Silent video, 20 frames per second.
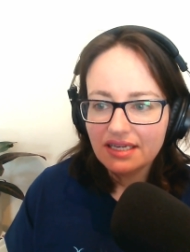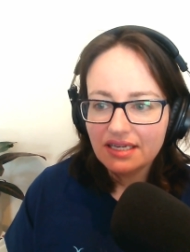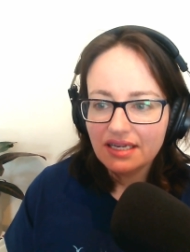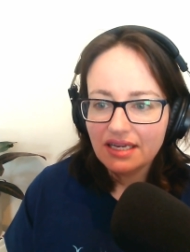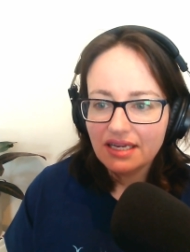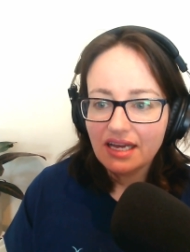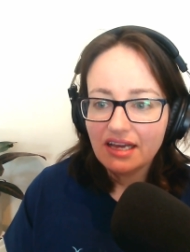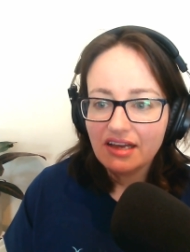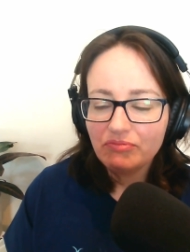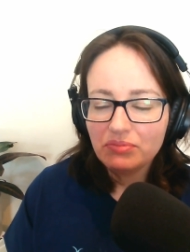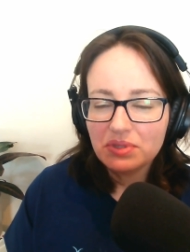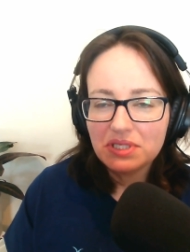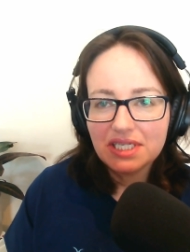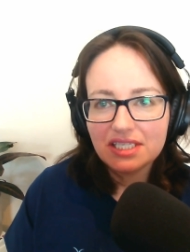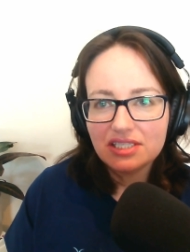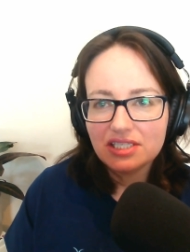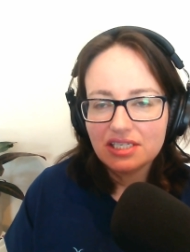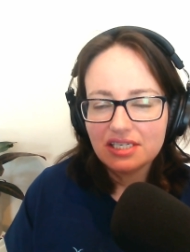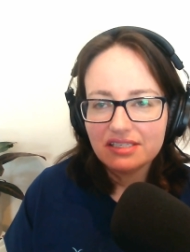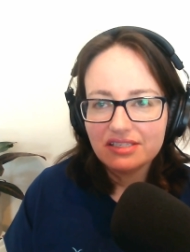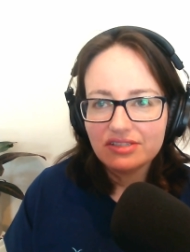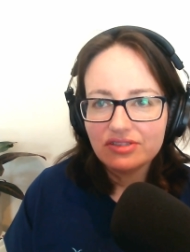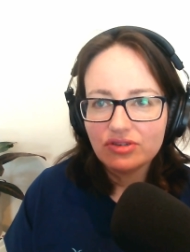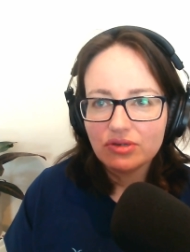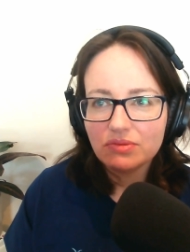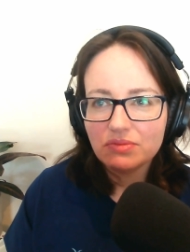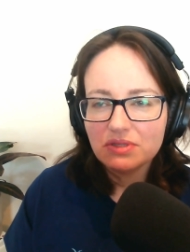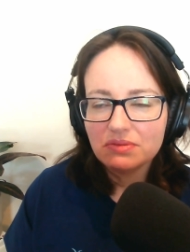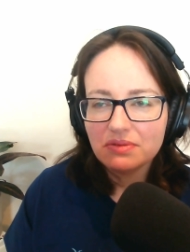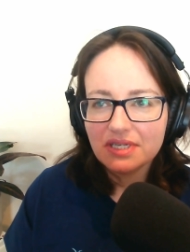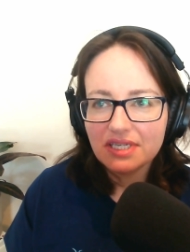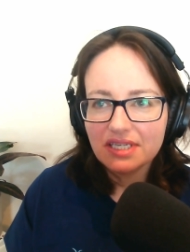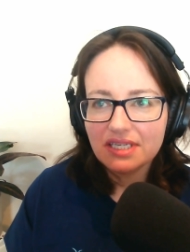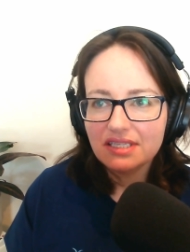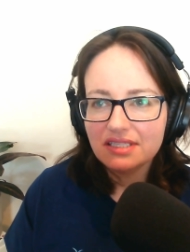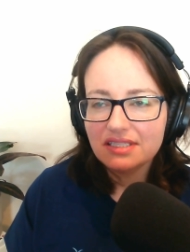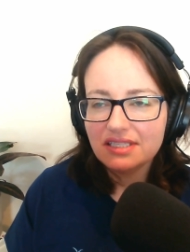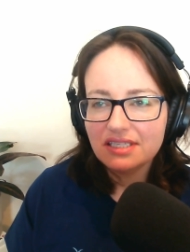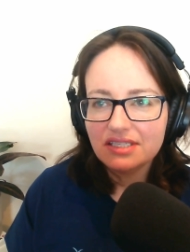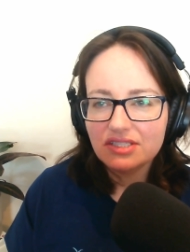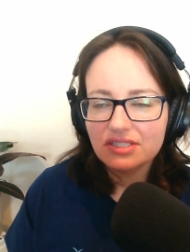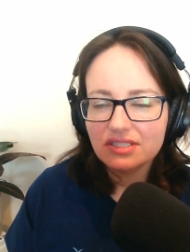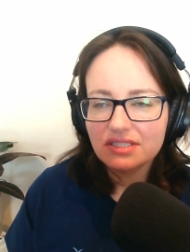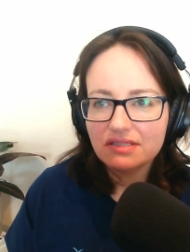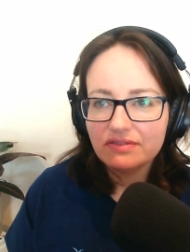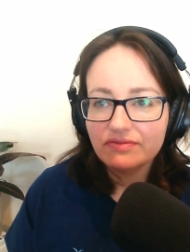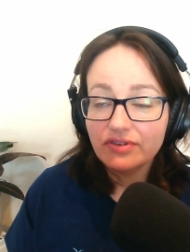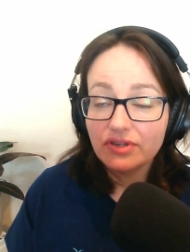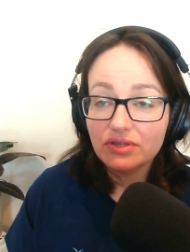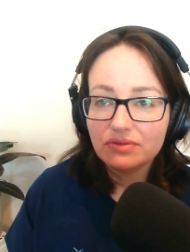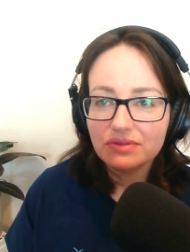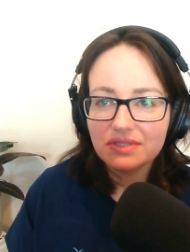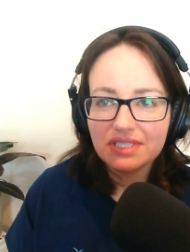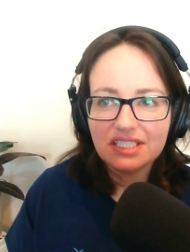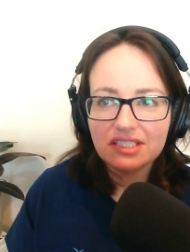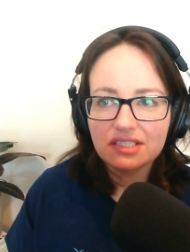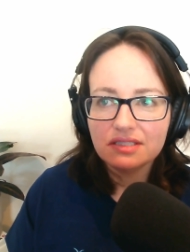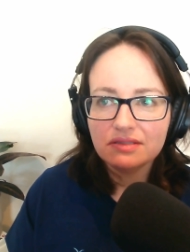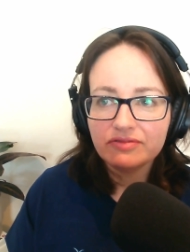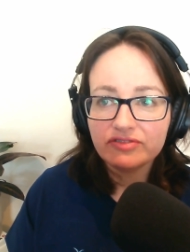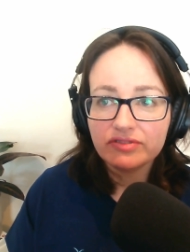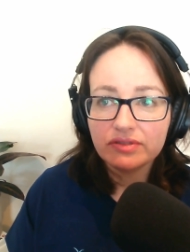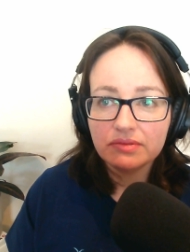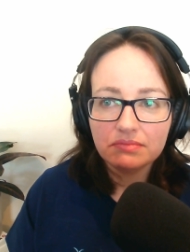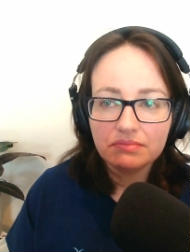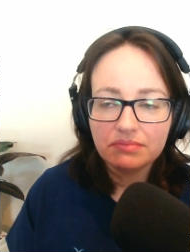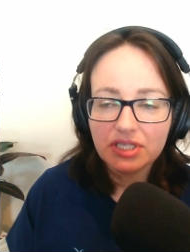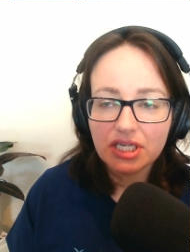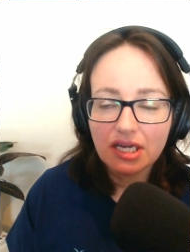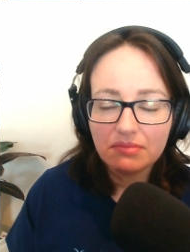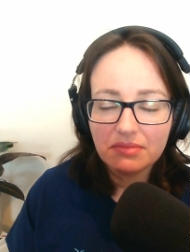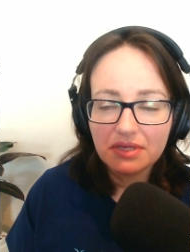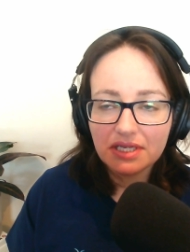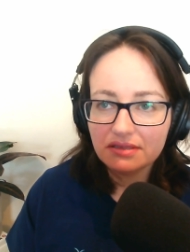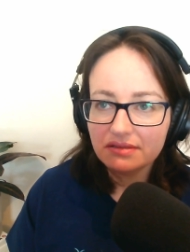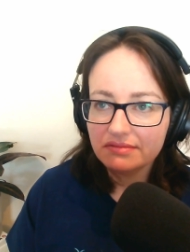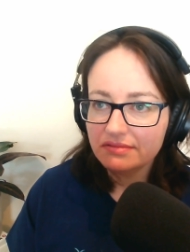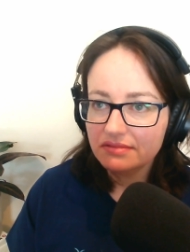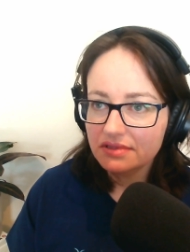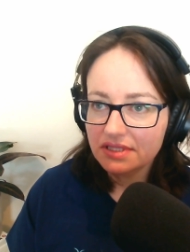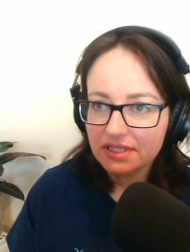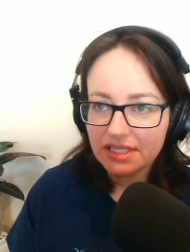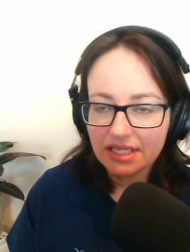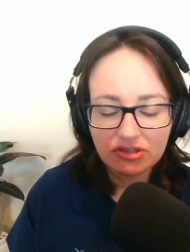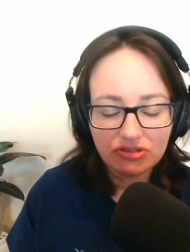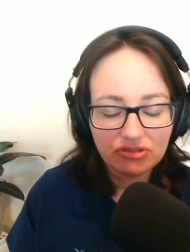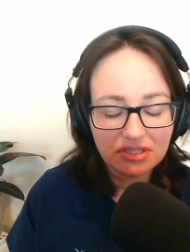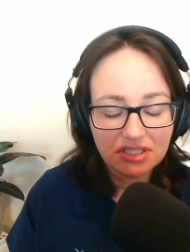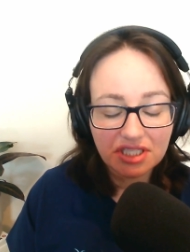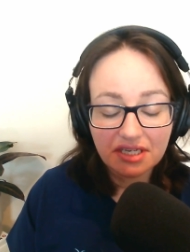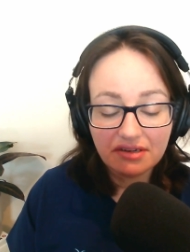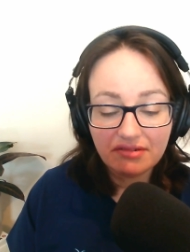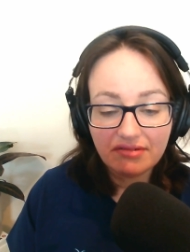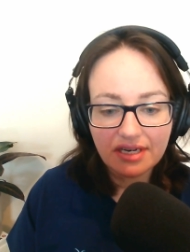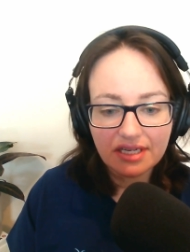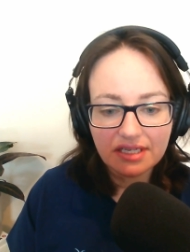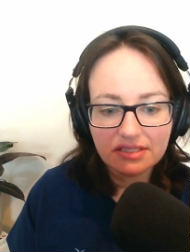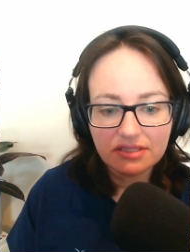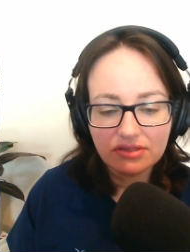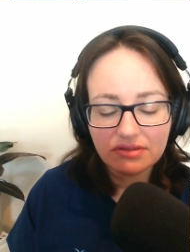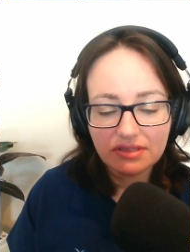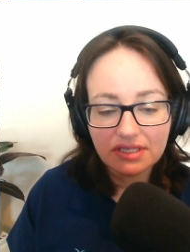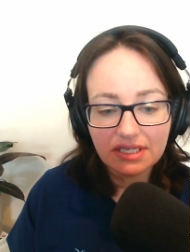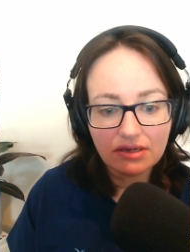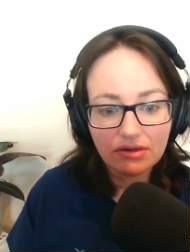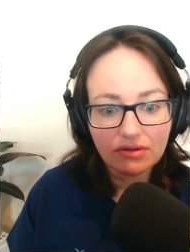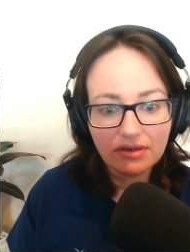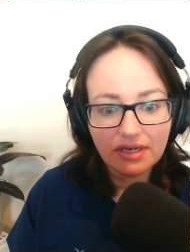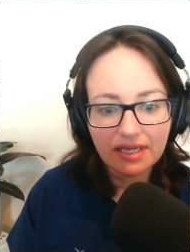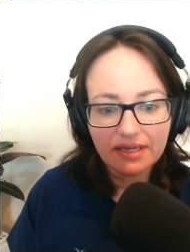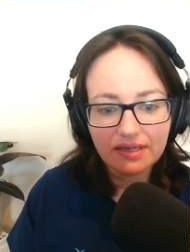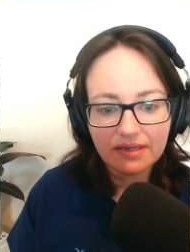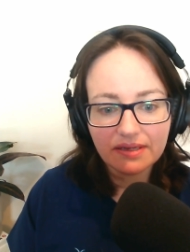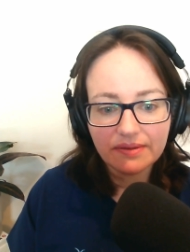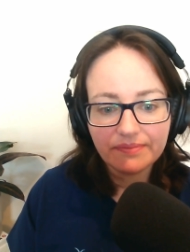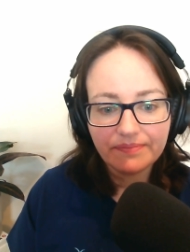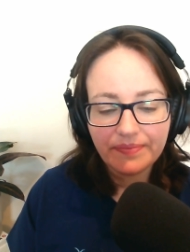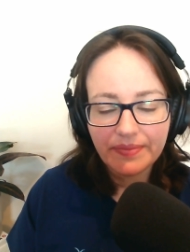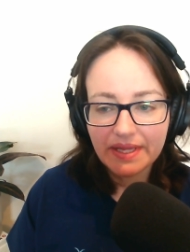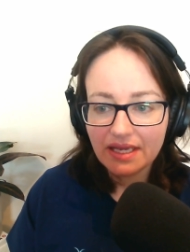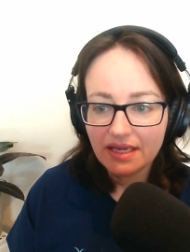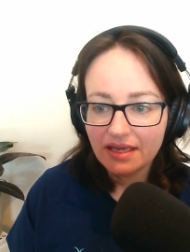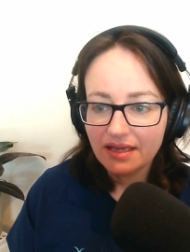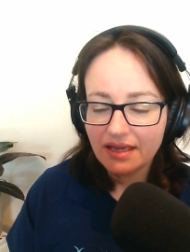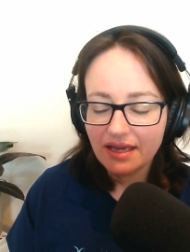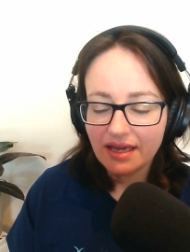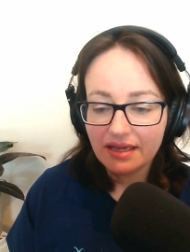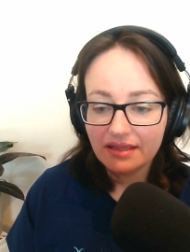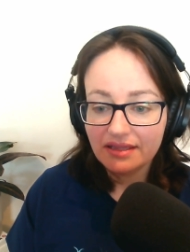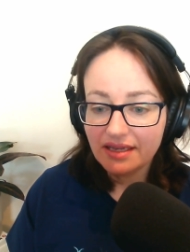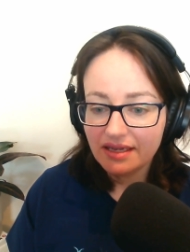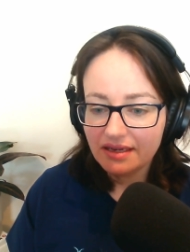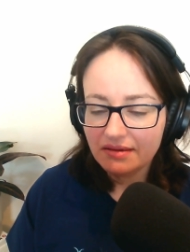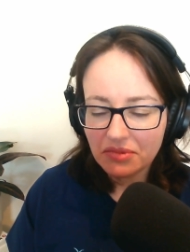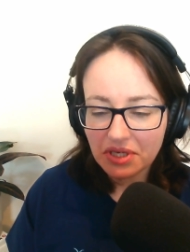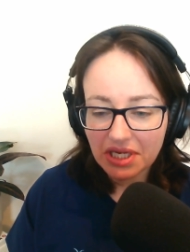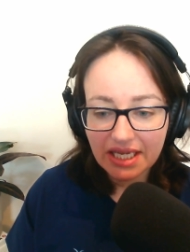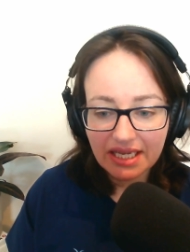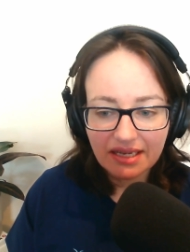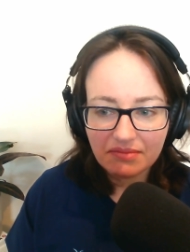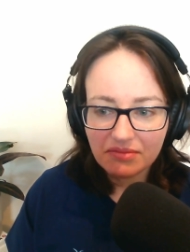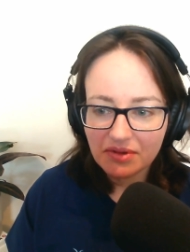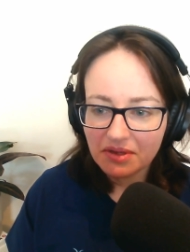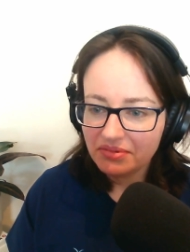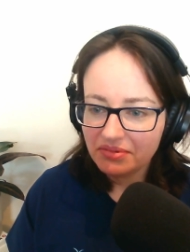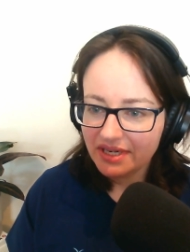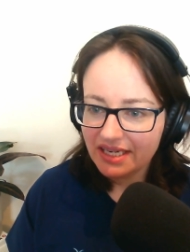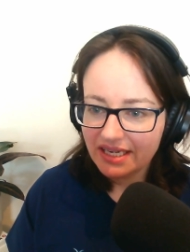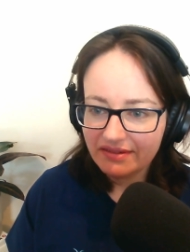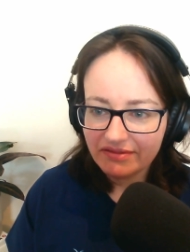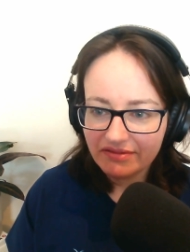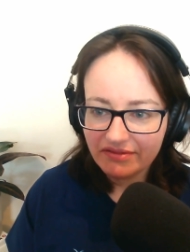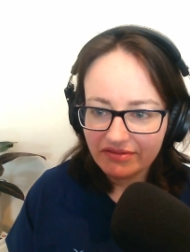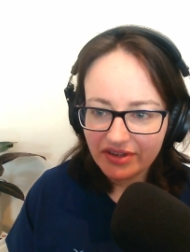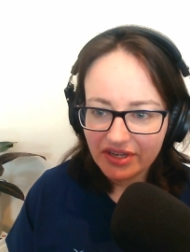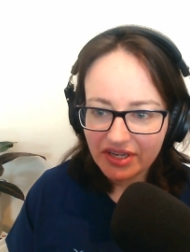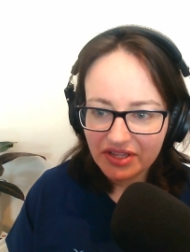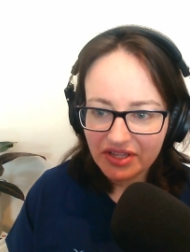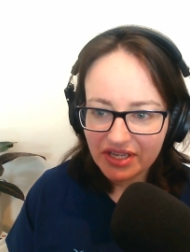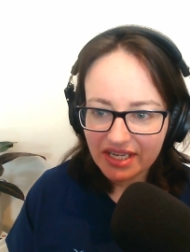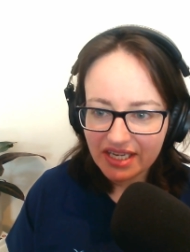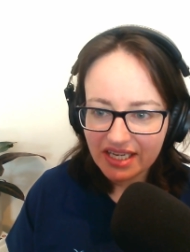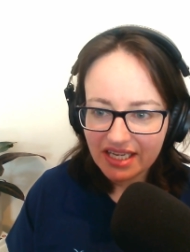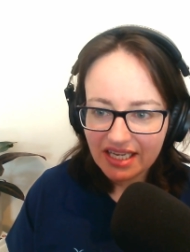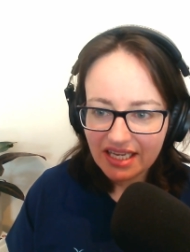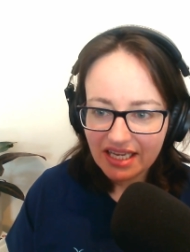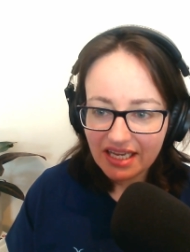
have potentially stopped my seizures, focal seizures, from becoming secondary generalized tonic clonic and then mucking up my brain even further?